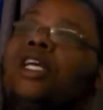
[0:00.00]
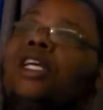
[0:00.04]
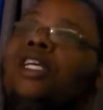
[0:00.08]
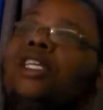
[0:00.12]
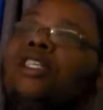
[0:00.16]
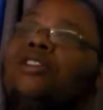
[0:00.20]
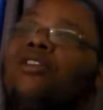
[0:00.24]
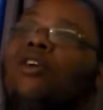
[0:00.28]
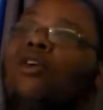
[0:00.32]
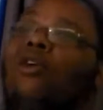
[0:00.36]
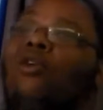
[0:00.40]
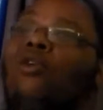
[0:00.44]

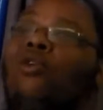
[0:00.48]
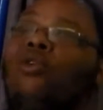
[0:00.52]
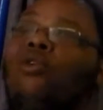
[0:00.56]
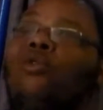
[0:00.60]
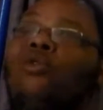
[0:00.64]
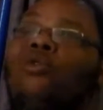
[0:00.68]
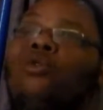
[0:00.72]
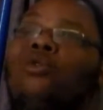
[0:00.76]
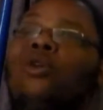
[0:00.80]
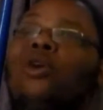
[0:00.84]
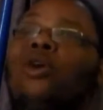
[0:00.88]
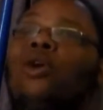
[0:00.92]
He's
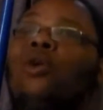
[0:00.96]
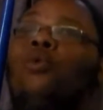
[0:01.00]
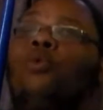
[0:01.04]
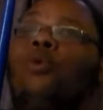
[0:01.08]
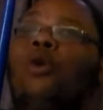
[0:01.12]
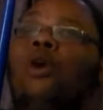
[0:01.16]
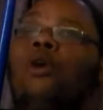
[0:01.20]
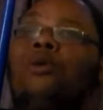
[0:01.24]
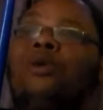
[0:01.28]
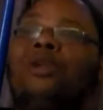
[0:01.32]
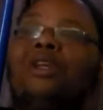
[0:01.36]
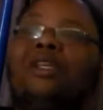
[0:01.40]
old,
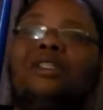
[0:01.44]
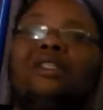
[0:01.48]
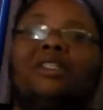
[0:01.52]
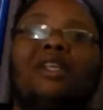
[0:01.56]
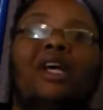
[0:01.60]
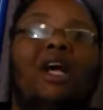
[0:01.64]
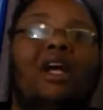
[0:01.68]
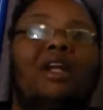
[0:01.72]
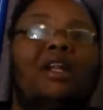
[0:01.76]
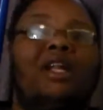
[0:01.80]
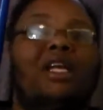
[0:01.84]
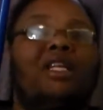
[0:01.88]
weary, and
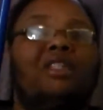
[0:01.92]
tired.